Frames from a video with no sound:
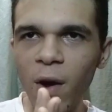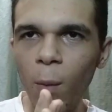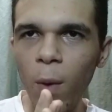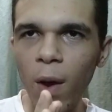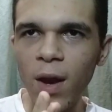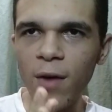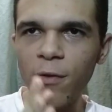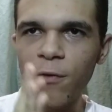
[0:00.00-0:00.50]
I
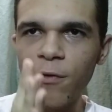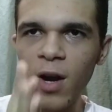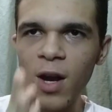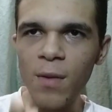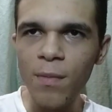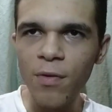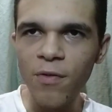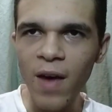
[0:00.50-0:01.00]
went a
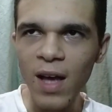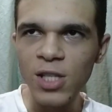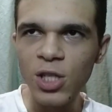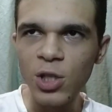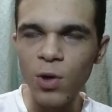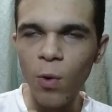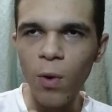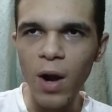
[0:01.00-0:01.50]
frame
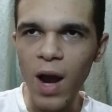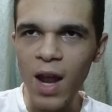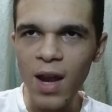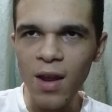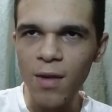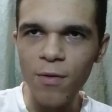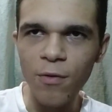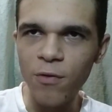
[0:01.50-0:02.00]
faster or
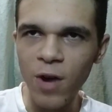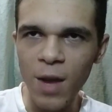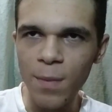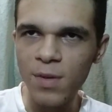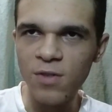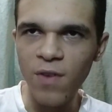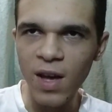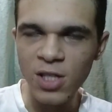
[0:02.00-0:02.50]
any
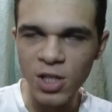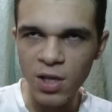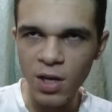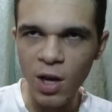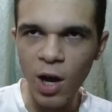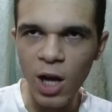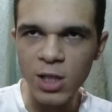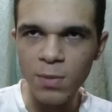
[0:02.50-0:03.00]
frames faster
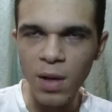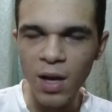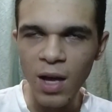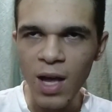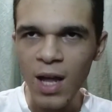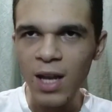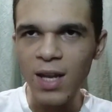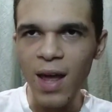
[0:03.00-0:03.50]
than Kosmic,
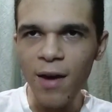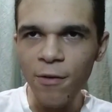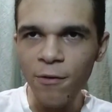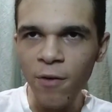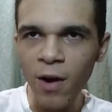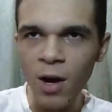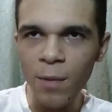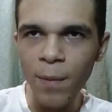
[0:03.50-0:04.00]
that
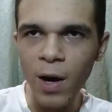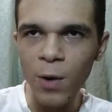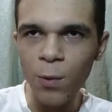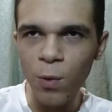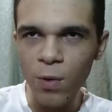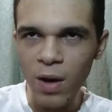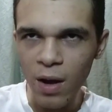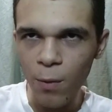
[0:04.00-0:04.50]
fire bar
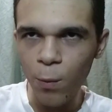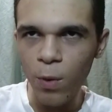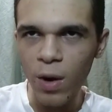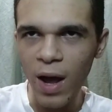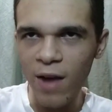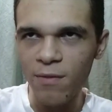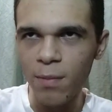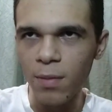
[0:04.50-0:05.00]
would
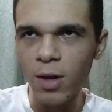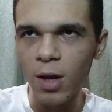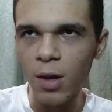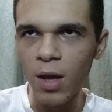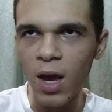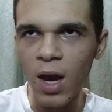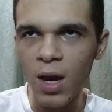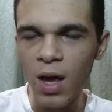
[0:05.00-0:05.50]
would have been
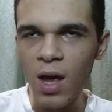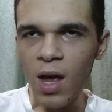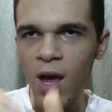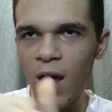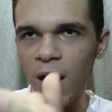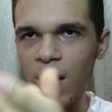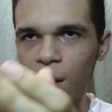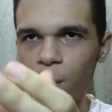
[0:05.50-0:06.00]
delayed,
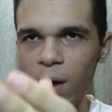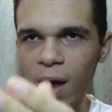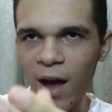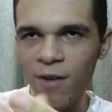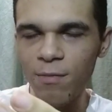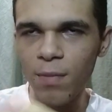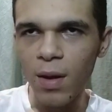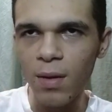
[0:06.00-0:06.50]
and I would
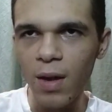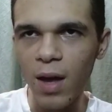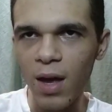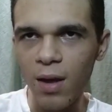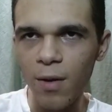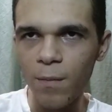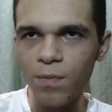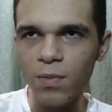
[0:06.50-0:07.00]
have been
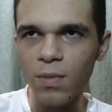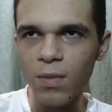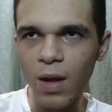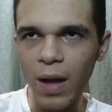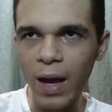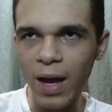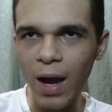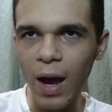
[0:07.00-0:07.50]
like,
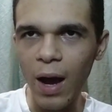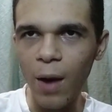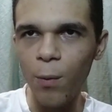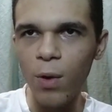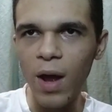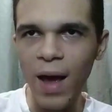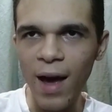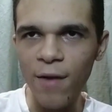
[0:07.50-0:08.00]
I get, I
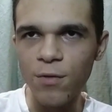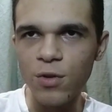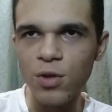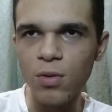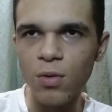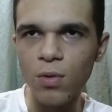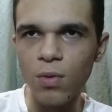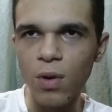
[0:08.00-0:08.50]
would have
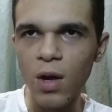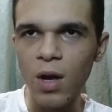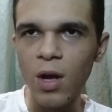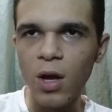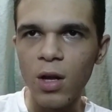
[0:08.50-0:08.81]
to